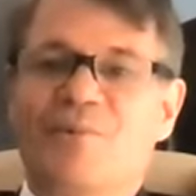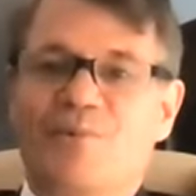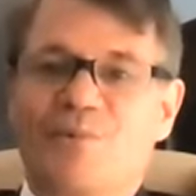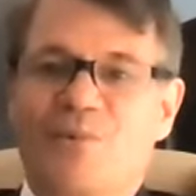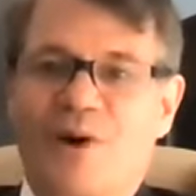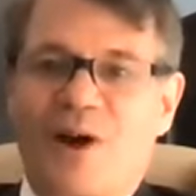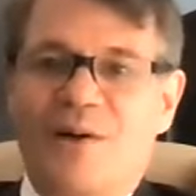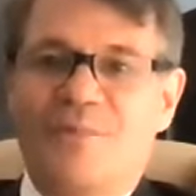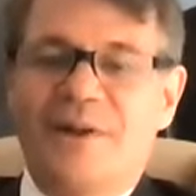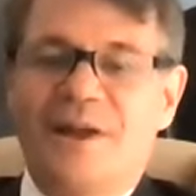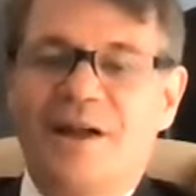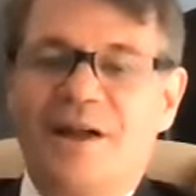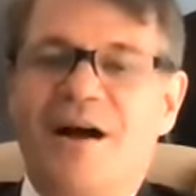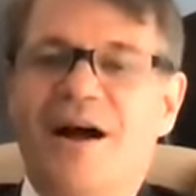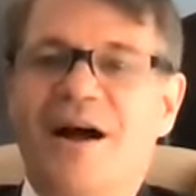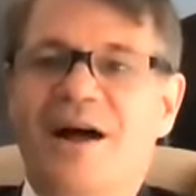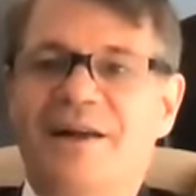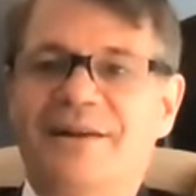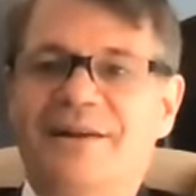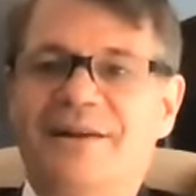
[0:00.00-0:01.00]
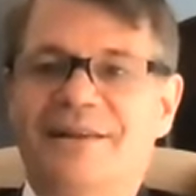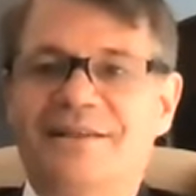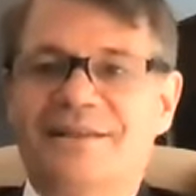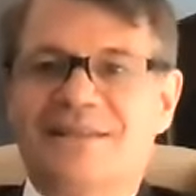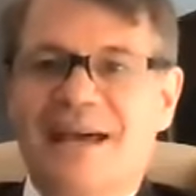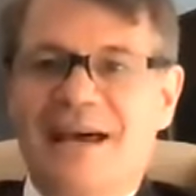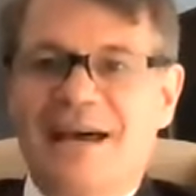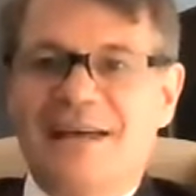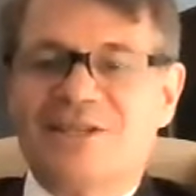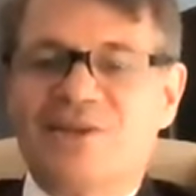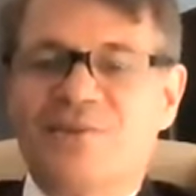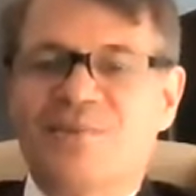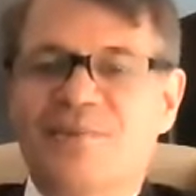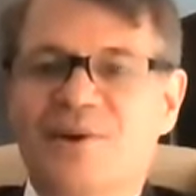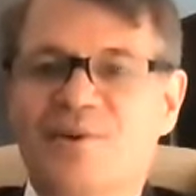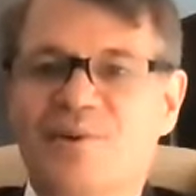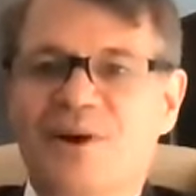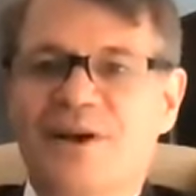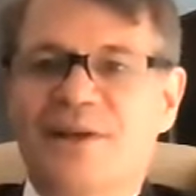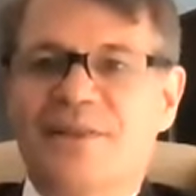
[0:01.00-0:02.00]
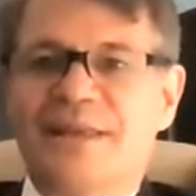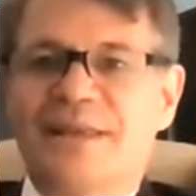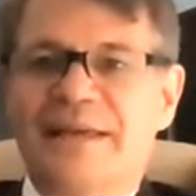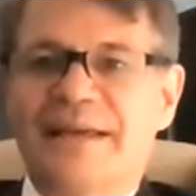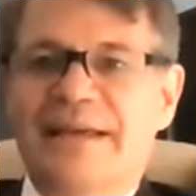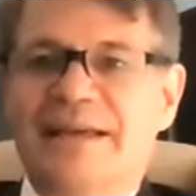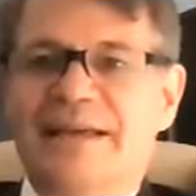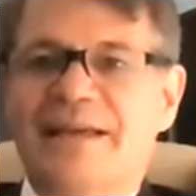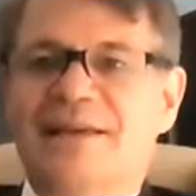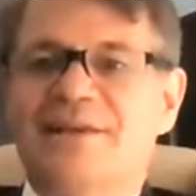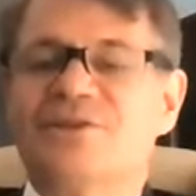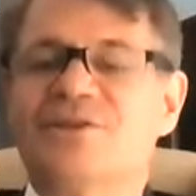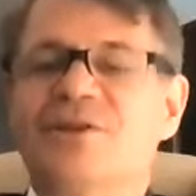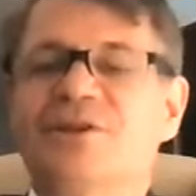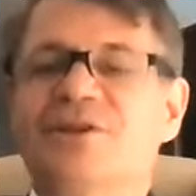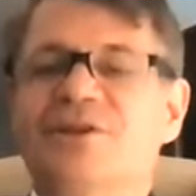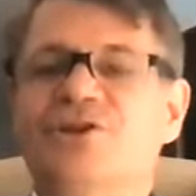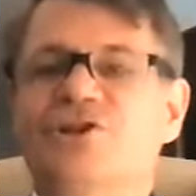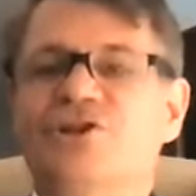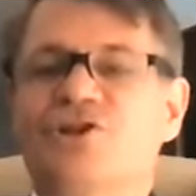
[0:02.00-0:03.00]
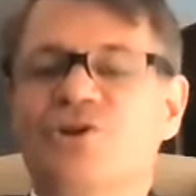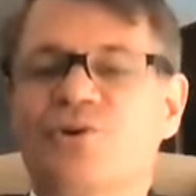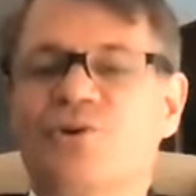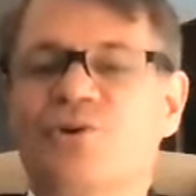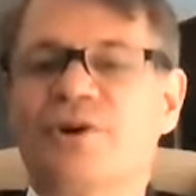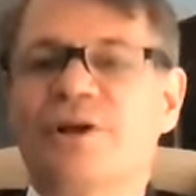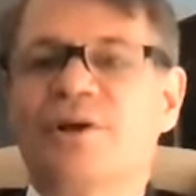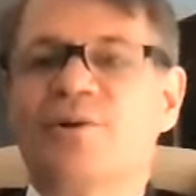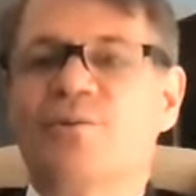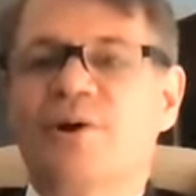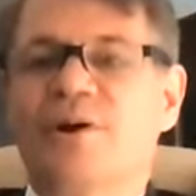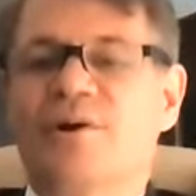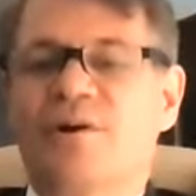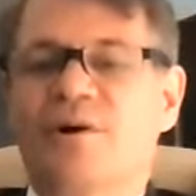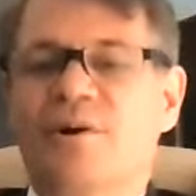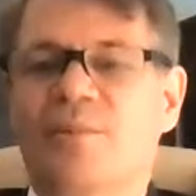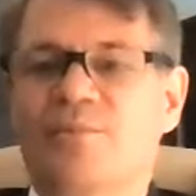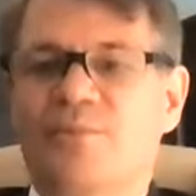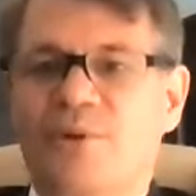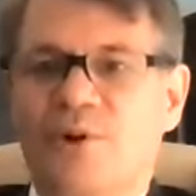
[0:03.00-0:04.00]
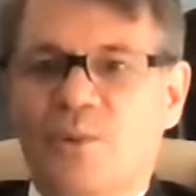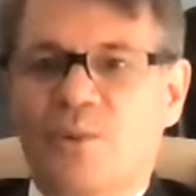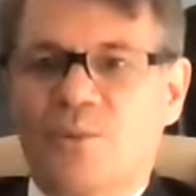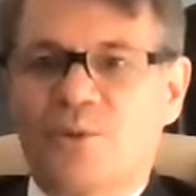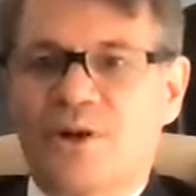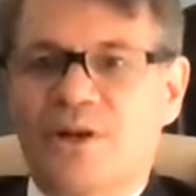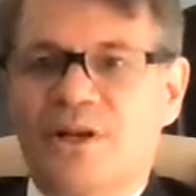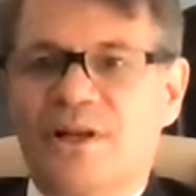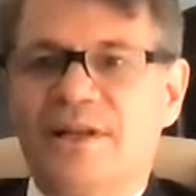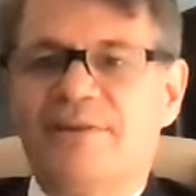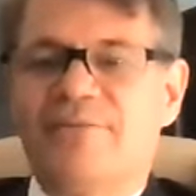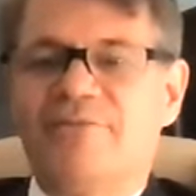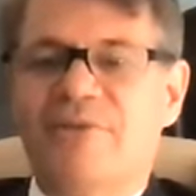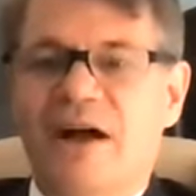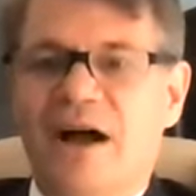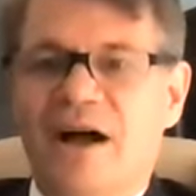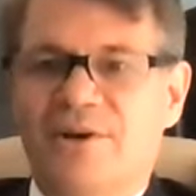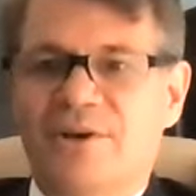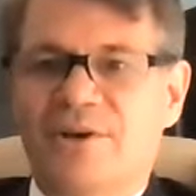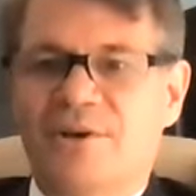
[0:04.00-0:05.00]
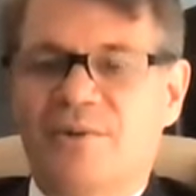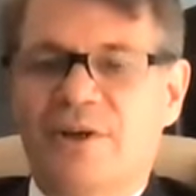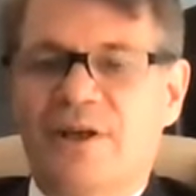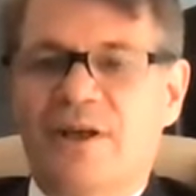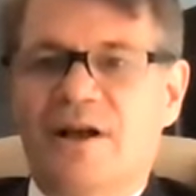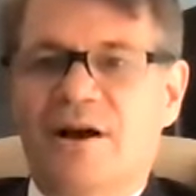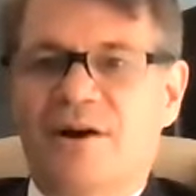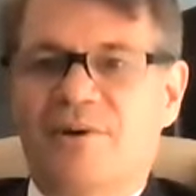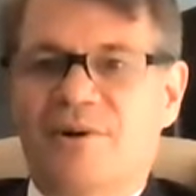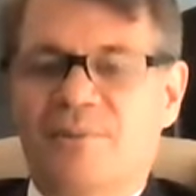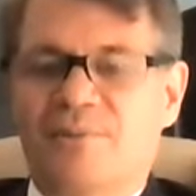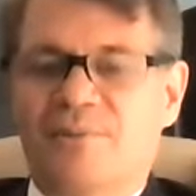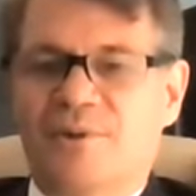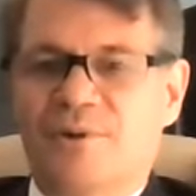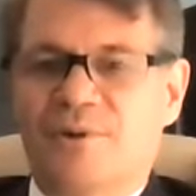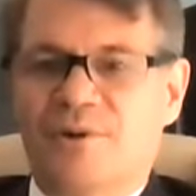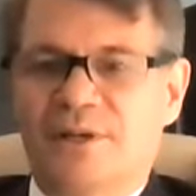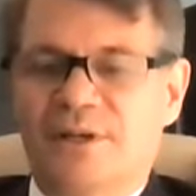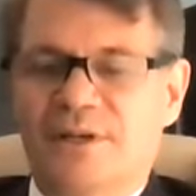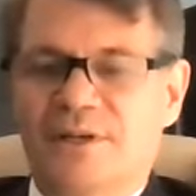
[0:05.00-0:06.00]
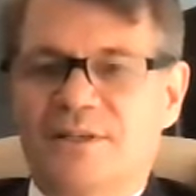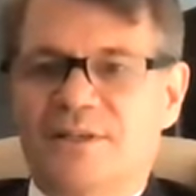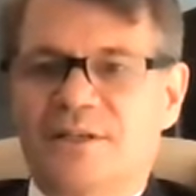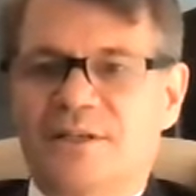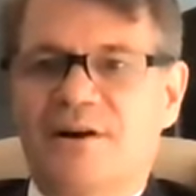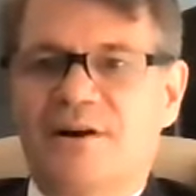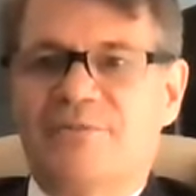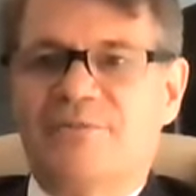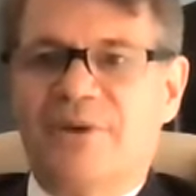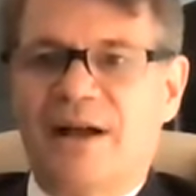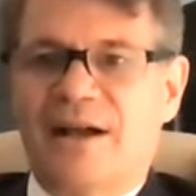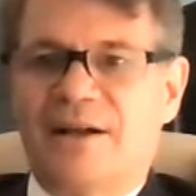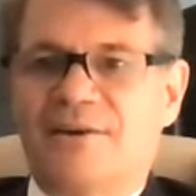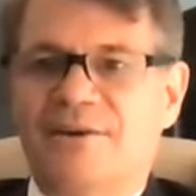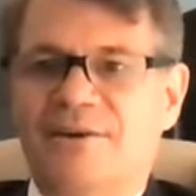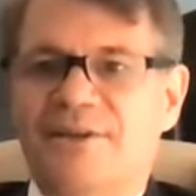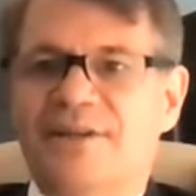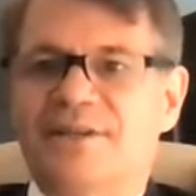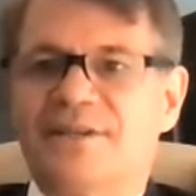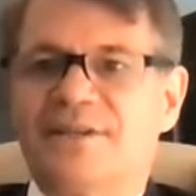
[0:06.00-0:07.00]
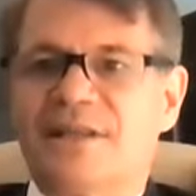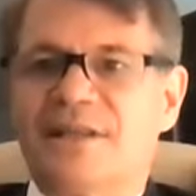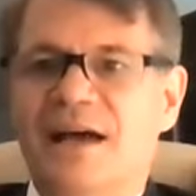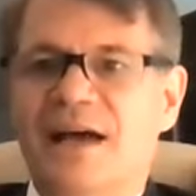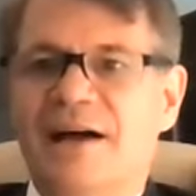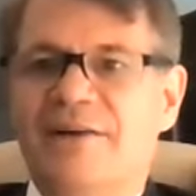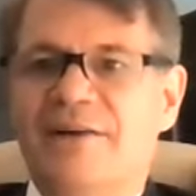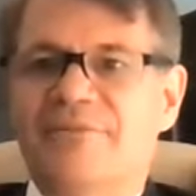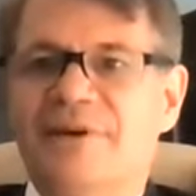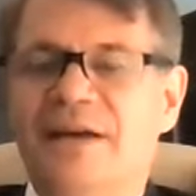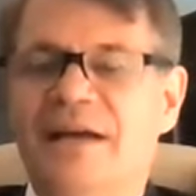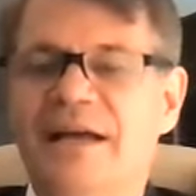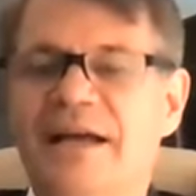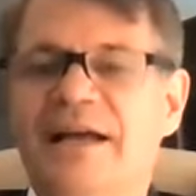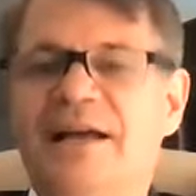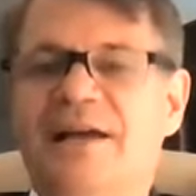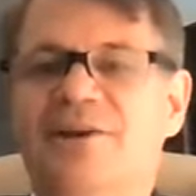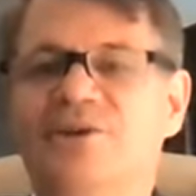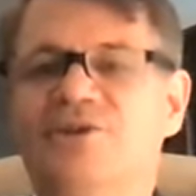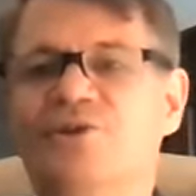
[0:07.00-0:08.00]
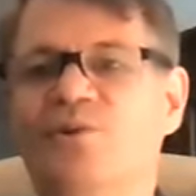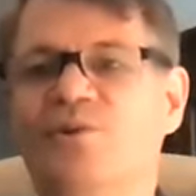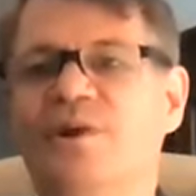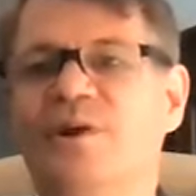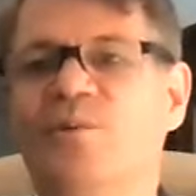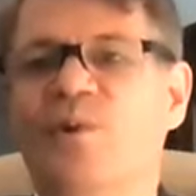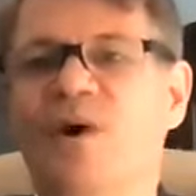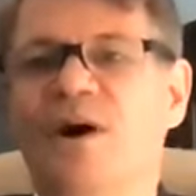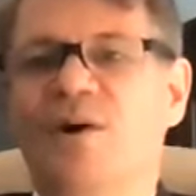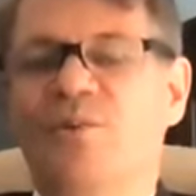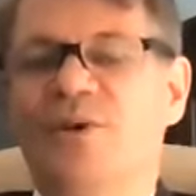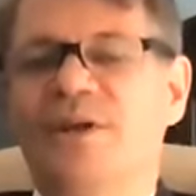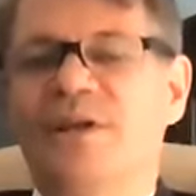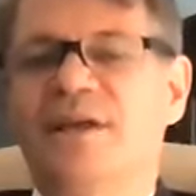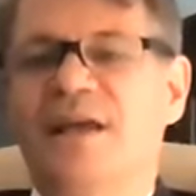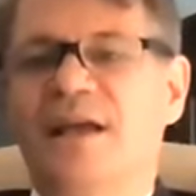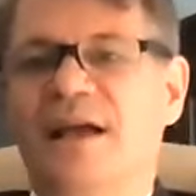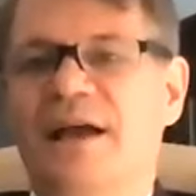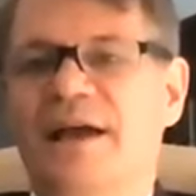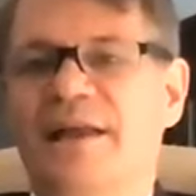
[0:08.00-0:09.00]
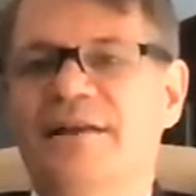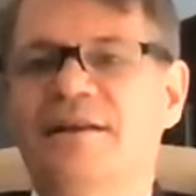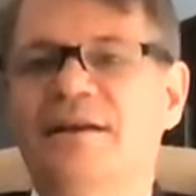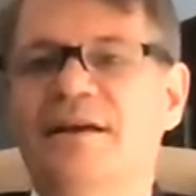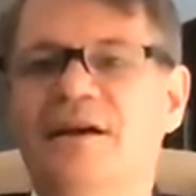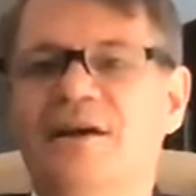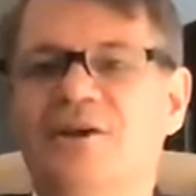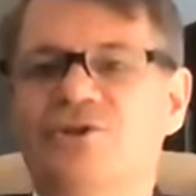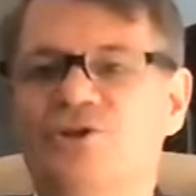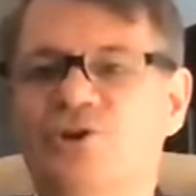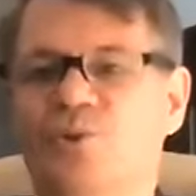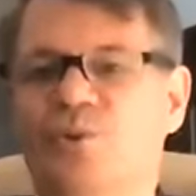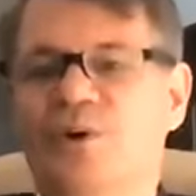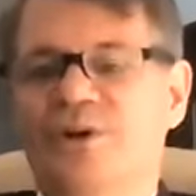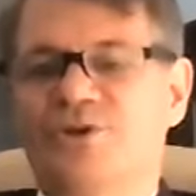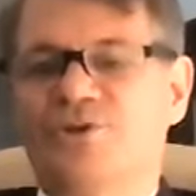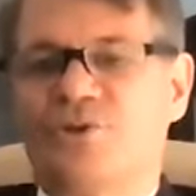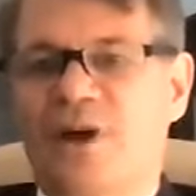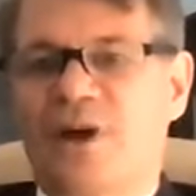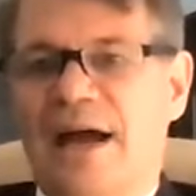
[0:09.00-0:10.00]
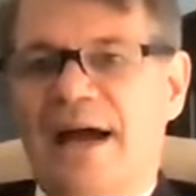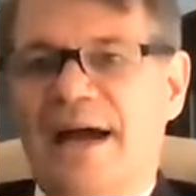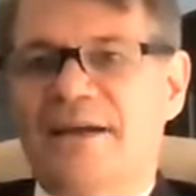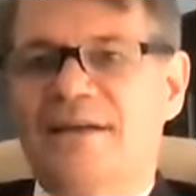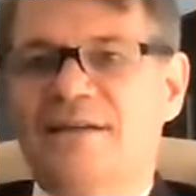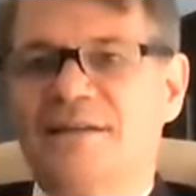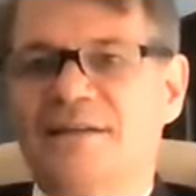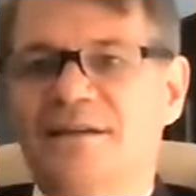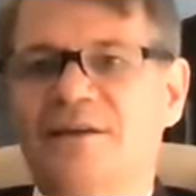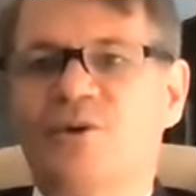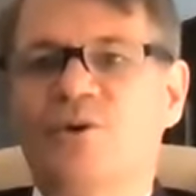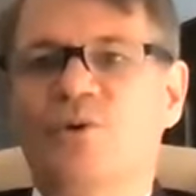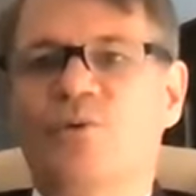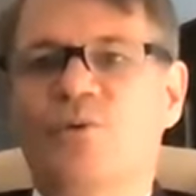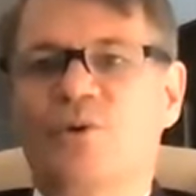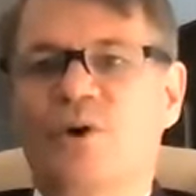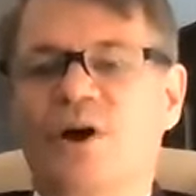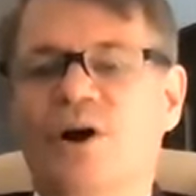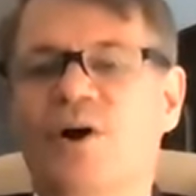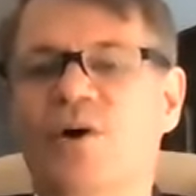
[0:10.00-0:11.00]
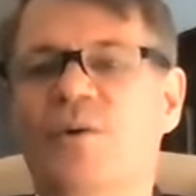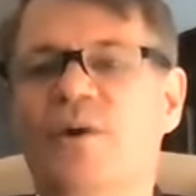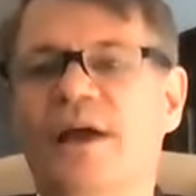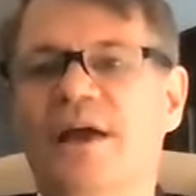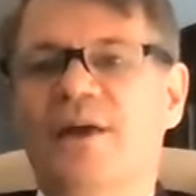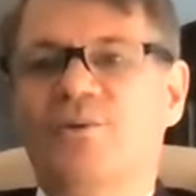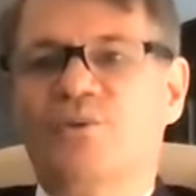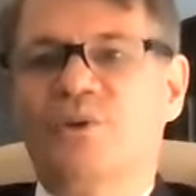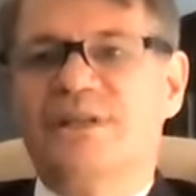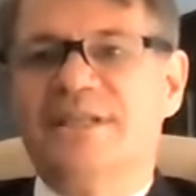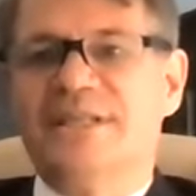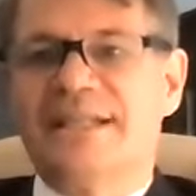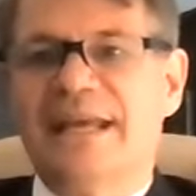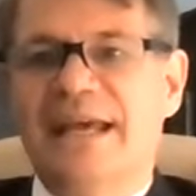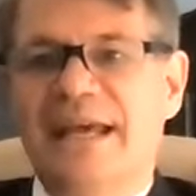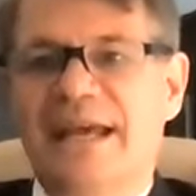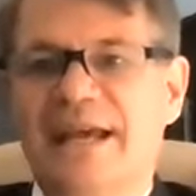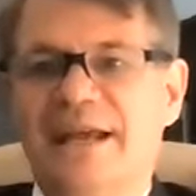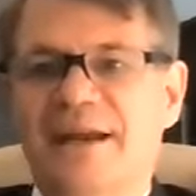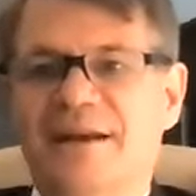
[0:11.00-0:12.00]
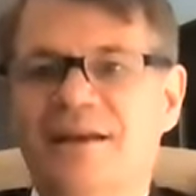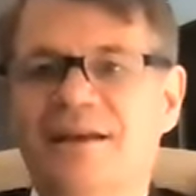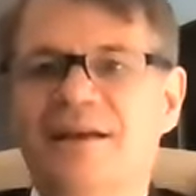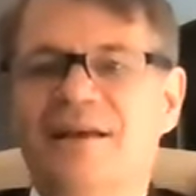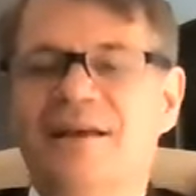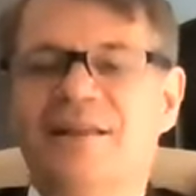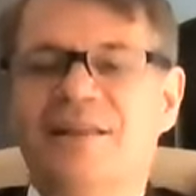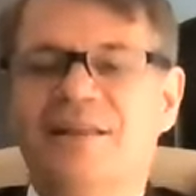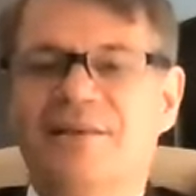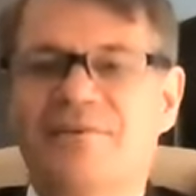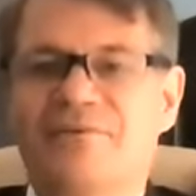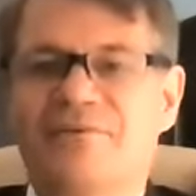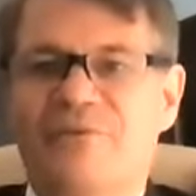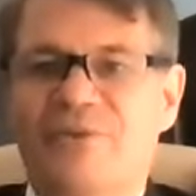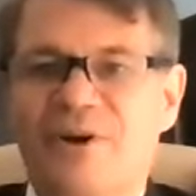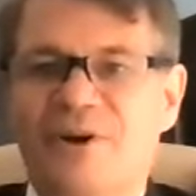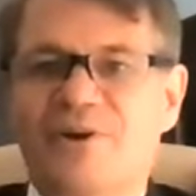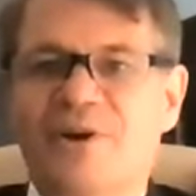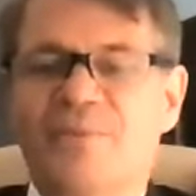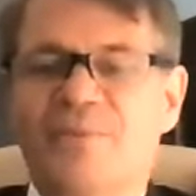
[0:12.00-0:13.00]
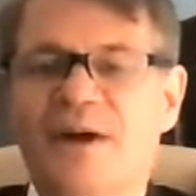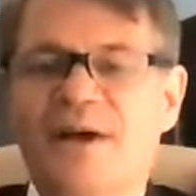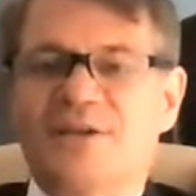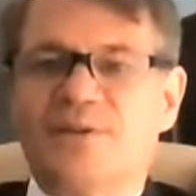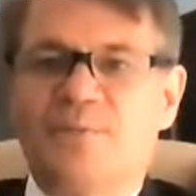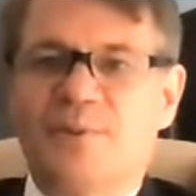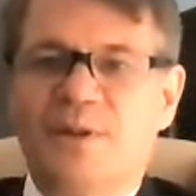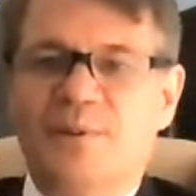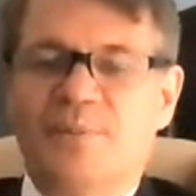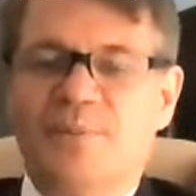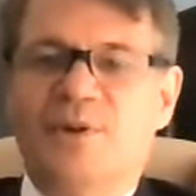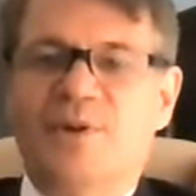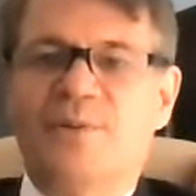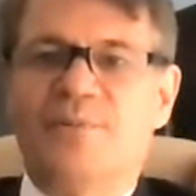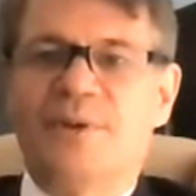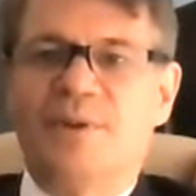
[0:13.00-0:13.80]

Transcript: brought me on and has tasked me with, is ensuring we are appropriately valuing our employees, our faculty and staff, and doing what we can to attract, grow, and retain the very best people to be